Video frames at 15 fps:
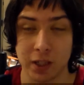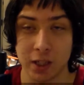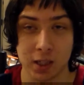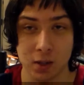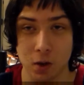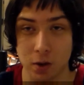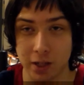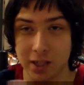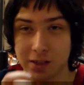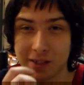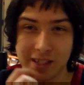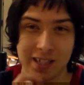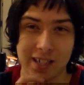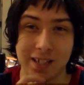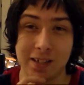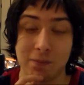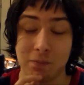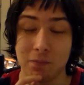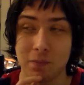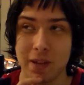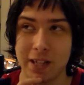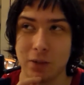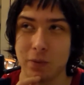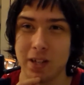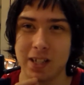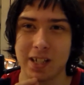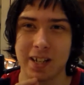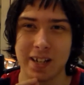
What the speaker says: because honestly, in many ways,